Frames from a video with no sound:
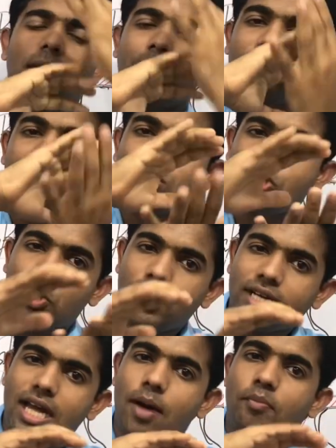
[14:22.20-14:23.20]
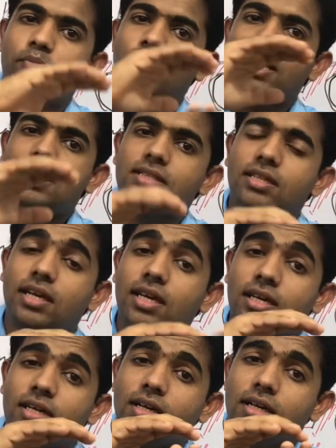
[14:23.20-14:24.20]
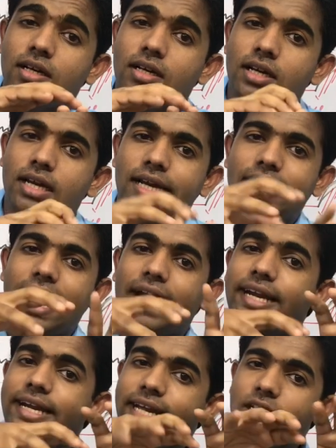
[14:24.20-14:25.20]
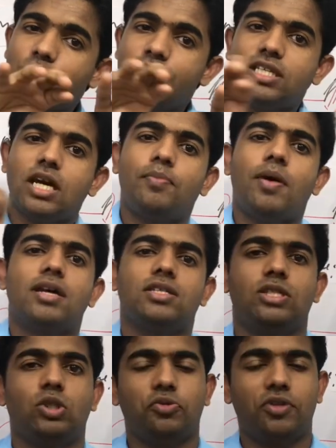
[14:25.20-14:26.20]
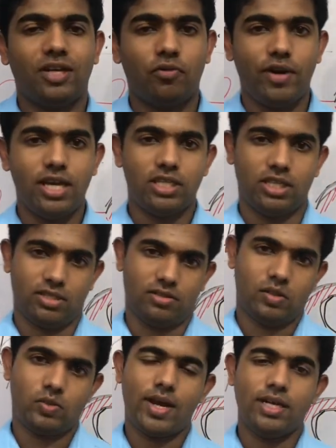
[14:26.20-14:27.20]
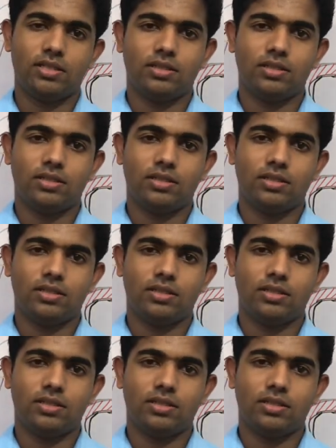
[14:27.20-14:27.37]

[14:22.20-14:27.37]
this should compress the contents which are passing through that region, right?